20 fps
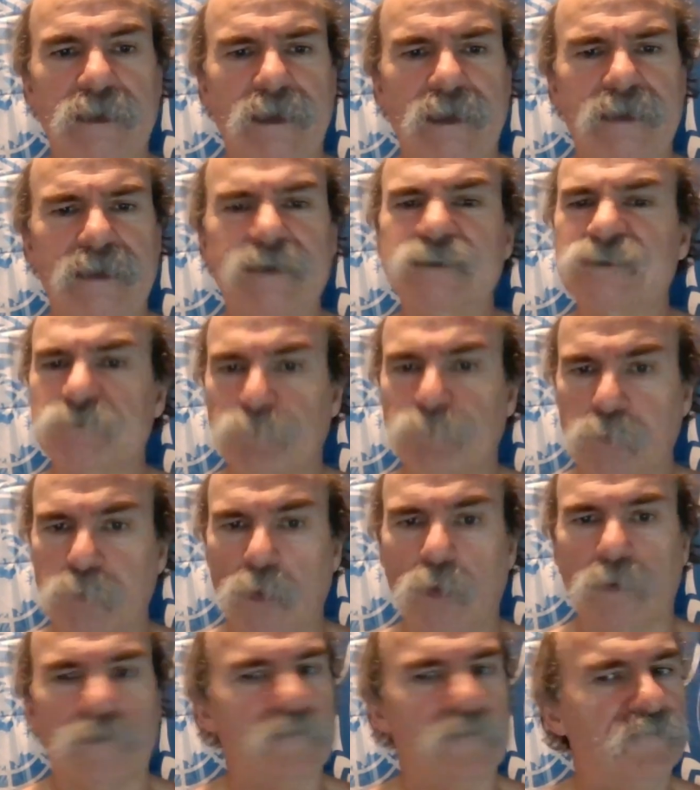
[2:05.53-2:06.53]
and
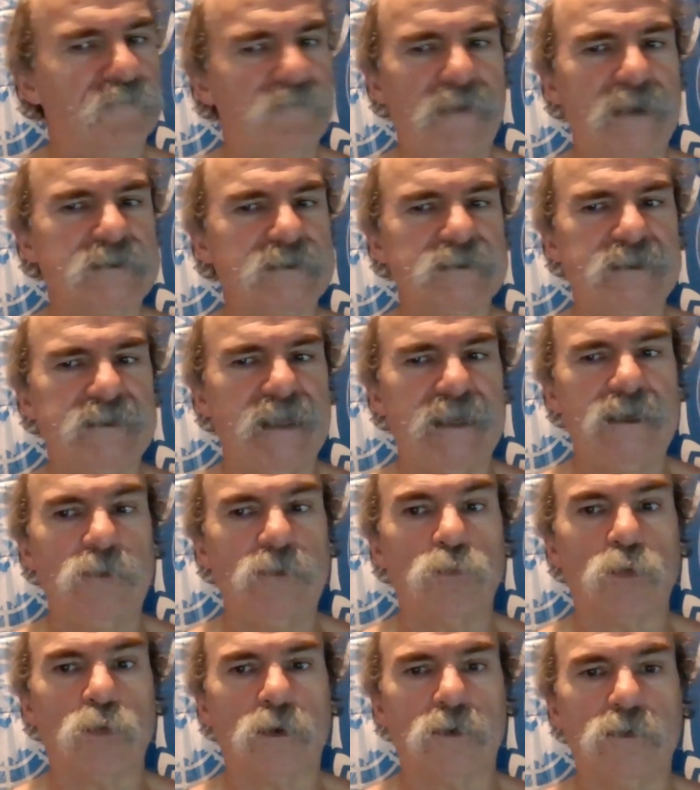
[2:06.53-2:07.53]
explore the
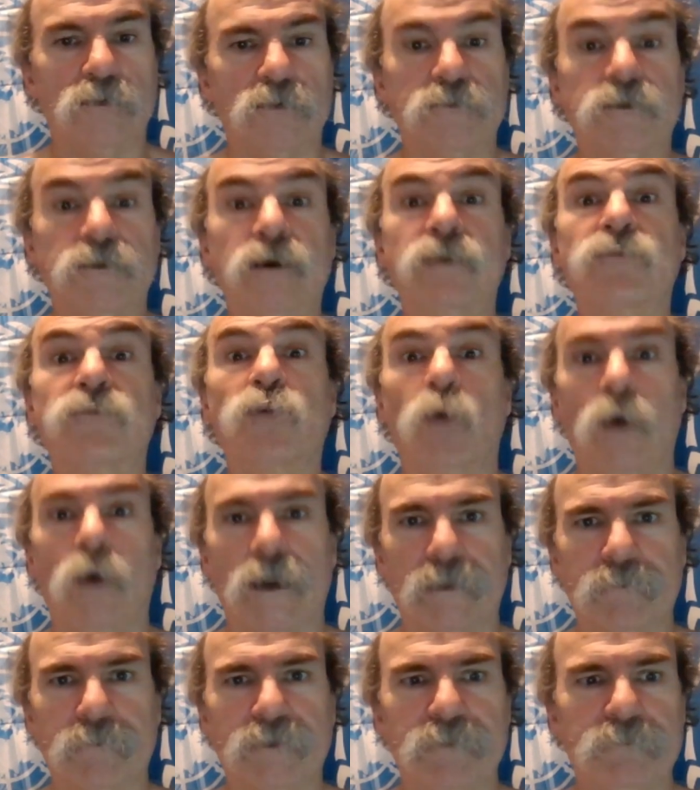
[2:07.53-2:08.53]
fascinating world of
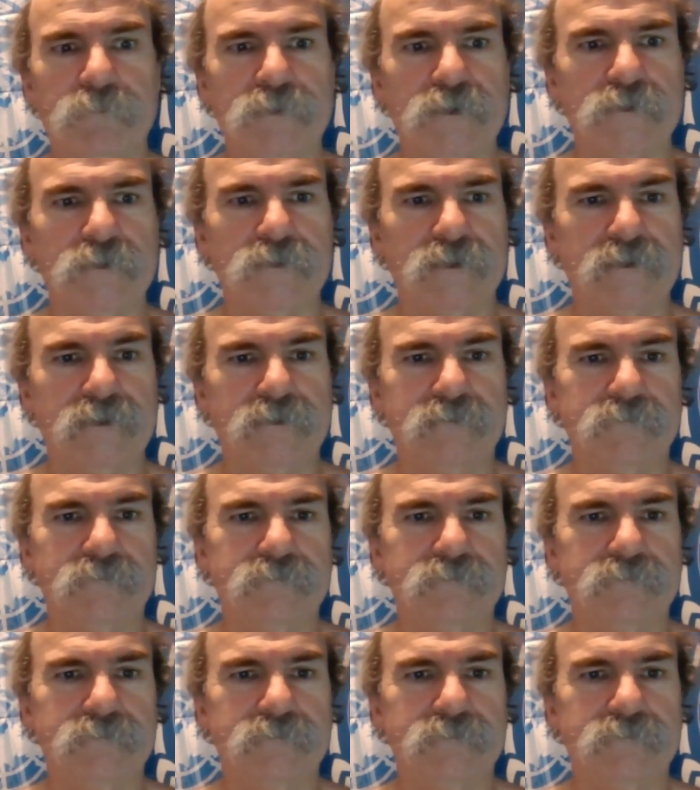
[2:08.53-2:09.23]
quantum computing.